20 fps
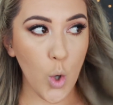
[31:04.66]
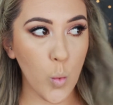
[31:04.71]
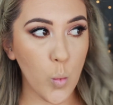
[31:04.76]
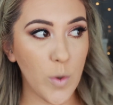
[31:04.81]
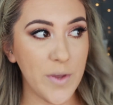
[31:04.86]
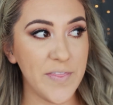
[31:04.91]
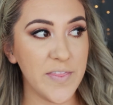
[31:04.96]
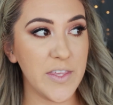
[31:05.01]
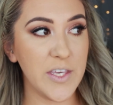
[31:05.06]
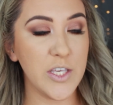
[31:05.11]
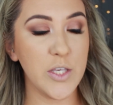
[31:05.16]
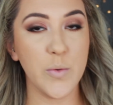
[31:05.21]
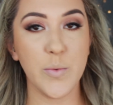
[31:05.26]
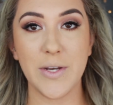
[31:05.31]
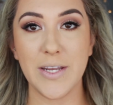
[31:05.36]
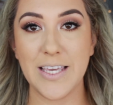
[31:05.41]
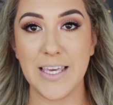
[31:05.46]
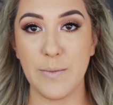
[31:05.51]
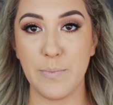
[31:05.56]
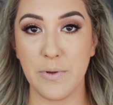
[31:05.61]
One thing you
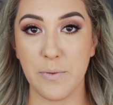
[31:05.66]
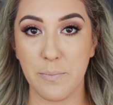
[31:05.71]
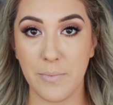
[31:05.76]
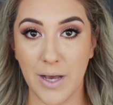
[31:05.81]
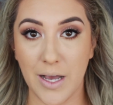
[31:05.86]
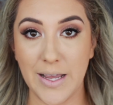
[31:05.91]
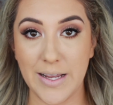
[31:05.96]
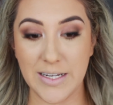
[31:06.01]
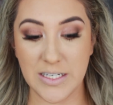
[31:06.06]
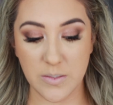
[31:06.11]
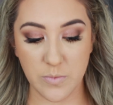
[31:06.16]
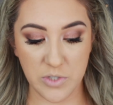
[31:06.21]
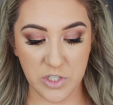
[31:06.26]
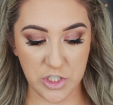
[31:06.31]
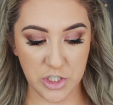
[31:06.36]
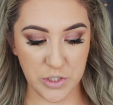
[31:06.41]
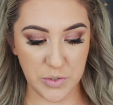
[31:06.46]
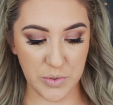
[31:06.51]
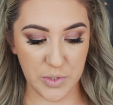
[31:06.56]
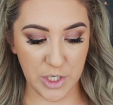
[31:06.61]
want to keep in mind when
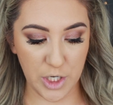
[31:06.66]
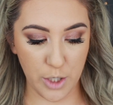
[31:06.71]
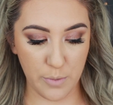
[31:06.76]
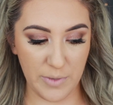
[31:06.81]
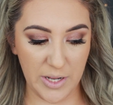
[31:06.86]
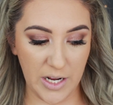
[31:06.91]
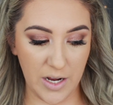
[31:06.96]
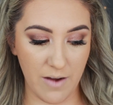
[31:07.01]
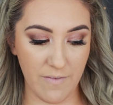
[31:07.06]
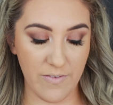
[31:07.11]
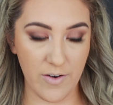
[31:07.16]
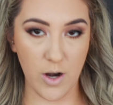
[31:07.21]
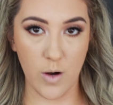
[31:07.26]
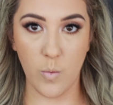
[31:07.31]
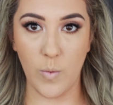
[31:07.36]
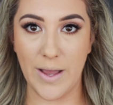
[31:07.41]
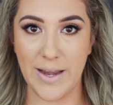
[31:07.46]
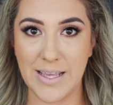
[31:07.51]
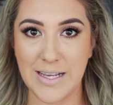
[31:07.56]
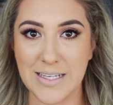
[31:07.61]
you're doing your makeup for a
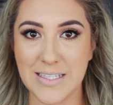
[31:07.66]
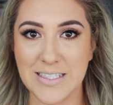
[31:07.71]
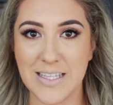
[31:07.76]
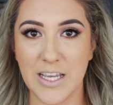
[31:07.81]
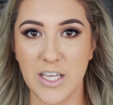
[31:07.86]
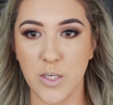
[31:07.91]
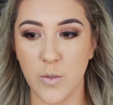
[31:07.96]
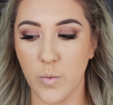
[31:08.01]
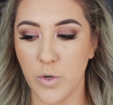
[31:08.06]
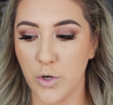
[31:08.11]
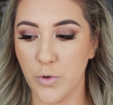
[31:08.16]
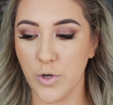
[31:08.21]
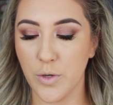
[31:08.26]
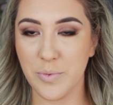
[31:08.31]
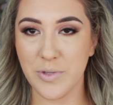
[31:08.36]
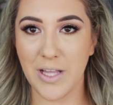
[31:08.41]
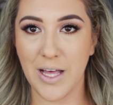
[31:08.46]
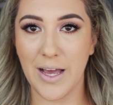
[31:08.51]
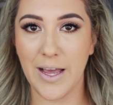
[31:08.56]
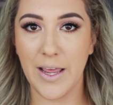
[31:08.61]
wedding is that you want to
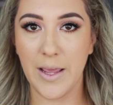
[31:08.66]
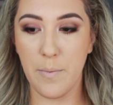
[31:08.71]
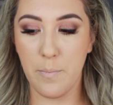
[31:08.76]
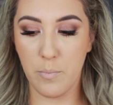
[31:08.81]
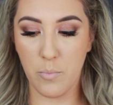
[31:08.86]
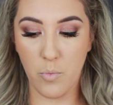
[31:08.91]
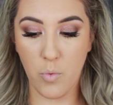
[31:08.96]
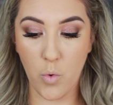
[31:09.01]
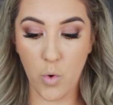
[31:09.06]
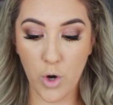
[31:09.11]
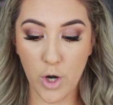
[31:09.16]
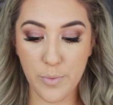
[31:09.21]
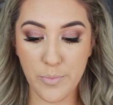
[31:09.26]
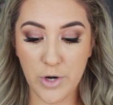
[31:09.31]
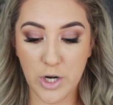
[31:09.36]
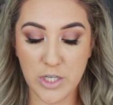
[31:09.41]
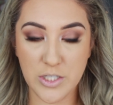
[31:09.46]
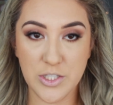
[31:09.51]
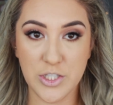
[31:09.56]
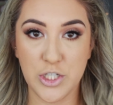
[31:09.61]
apply more
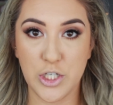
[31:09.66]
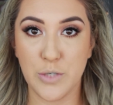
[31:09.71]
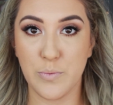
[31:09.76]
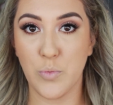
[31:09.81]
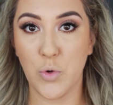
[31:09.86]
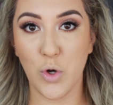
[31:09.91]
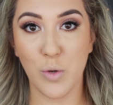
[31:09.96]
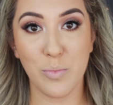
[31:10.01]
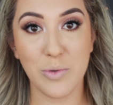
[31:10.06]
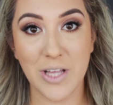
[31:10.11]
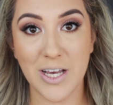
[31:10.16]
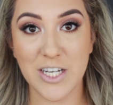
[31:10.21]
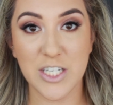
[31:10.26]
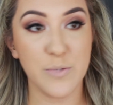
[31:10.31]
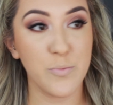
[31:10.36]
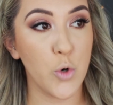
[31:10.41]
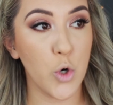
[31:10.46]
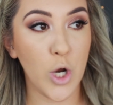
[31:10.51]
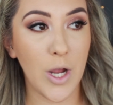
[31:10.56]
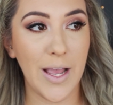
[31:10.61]
bronzer, more
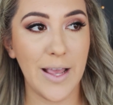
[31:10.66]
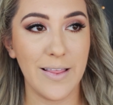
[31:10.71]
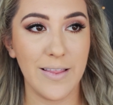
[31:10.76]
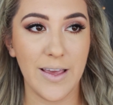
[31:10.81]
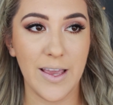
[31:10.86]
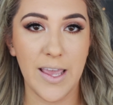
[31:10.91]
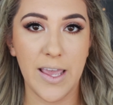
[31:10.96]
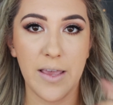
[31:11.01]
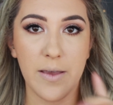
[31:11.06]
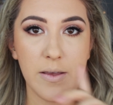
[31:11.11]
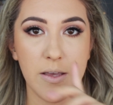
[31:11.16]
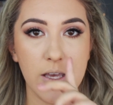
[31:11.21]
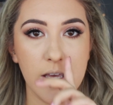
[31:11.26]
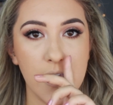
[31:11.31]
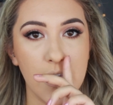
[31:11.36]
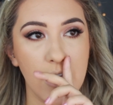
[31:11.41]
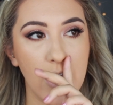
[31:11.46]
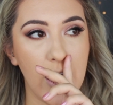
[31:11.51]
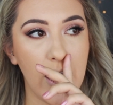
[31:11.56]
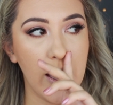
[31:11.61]
blush, more highlight.
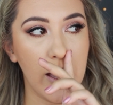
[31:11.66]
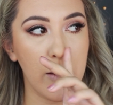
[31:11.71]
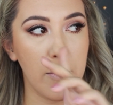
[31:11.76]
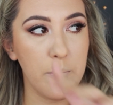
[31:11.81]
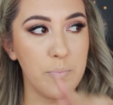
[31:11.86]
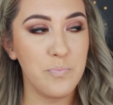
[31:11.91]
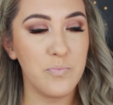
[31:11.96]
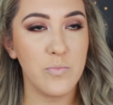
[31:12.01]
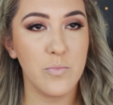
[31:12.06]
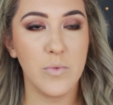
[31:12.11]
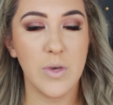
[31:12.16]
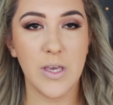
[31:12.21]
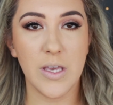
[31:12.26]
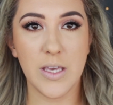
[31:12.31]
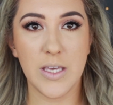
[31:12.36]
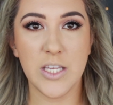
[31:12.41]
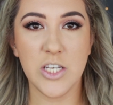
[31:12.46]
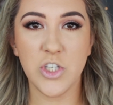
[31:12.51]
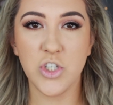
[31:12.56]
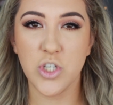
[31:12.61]

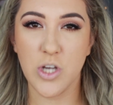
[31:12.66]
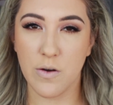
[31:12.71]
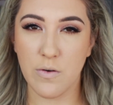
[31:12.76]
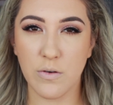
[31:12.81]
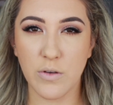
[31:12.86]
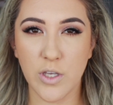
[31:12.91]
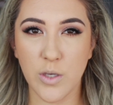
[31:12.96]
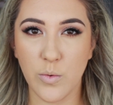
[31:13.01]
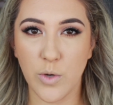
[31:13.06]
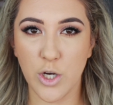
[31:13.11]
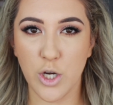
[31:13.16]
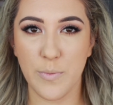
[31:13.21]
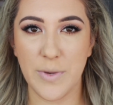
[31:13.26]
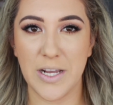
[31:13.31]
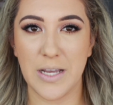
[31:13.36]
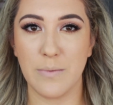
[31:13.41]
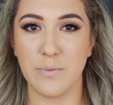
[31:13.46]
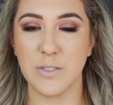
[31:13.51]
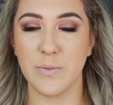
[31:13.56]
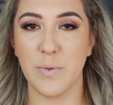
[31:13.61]
In general, you want your
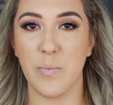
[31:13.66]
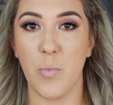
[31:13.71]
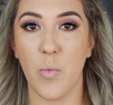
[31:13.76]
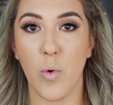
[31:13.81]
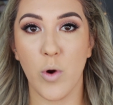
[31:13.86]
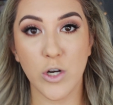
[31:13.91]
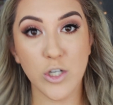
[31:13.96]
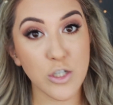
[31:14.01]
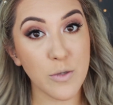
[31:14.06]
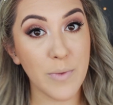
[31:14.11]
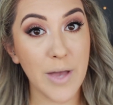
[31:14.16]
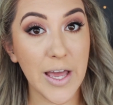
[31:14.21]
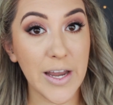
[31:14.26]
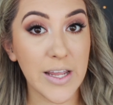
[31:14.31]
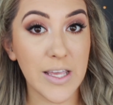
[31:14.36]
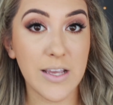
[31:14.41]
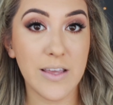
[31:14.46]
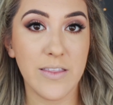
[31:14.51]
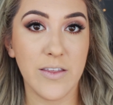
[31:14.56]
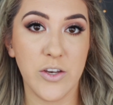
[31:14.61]
makeup to be more
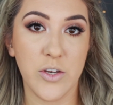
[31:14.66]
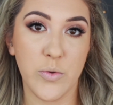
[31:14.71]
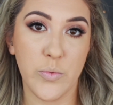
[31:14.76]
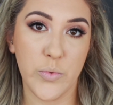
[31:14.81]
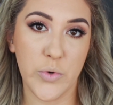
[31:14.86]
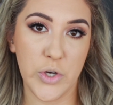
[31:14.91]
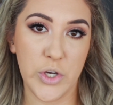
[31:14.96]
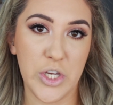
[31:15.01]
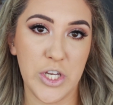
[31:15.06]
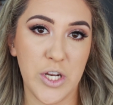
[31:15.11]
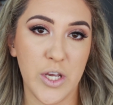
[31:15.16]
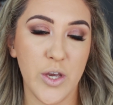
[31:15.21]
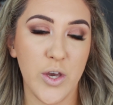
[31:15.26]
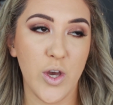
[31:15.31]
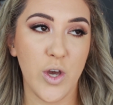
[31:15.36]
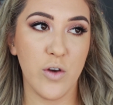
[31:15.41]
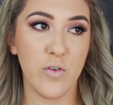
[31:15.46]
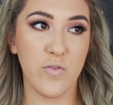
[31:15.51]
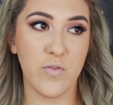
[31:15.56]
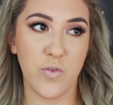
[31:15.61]
dramatic than you would
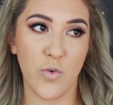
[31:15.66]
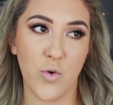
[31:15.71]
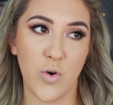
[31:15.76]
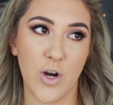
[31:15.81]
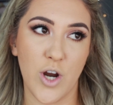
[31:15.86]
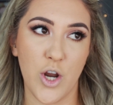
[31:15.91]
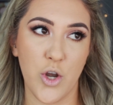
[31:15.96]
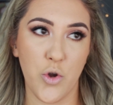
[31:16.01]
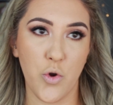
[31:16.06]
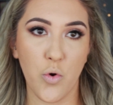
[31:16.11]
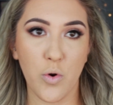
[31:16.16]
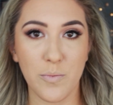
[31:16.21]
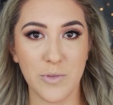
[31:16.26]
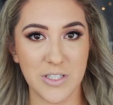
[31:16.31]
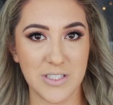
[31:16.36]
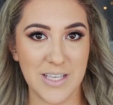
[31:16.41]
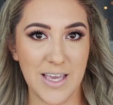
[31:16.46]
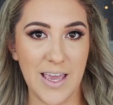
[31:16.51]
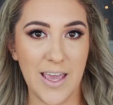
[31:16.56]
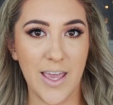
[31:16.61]
for a normal
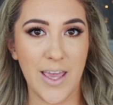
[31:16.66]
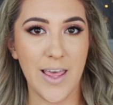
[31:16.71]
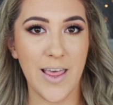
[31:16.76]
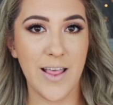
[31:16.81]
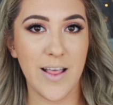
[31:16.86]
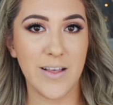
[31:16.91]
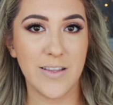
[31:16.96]
day.